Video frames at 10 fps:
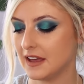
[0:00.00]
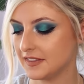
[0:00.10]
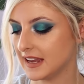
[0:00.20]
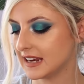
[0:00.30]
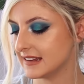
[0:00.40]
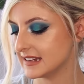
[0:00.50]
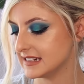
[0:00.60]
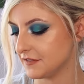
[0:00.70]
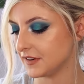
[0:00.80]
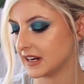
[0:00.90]
I think it is a
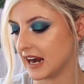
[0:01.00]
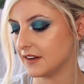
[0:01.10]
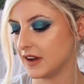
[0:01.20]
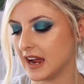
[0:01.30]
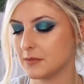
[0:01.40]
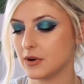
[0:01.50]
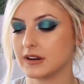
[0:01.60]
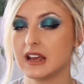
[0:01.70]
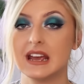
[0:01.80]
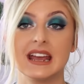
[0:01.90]
different kind of
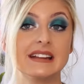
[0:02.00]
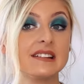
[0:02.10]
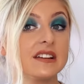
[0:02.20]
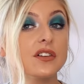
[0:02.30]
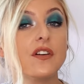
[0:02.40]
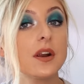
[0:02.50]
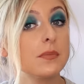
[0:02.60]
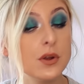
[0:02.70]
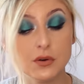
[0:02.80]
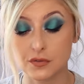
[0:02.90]
hybrid. It's still very
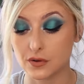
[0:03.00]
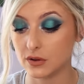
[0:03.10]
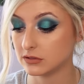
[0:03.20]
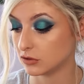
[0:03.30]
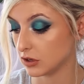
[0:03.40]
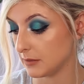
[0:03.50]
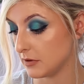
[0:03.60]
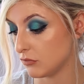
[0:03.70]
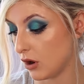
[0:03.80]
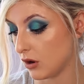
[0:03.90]
beautiful, don't get
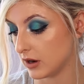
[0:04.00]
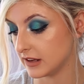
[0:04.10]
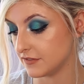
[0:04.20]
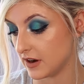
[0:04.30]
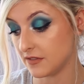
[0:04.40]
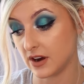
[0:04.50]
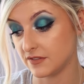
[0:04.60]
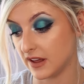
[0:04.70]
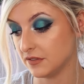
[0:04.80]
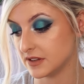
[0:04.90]
me wrong, it's very, very
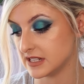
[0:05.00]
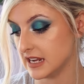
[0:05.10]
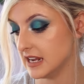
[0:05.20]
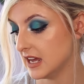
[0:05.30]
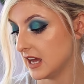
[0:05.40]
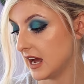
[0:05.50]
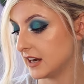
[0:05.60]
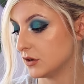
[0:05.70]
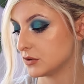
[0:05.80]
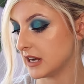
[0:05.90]
velvety,
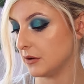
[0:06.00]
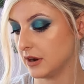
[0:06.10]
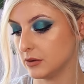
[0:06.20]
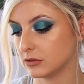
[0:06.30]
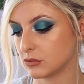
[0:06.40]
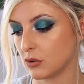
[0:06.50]
and no doubt it will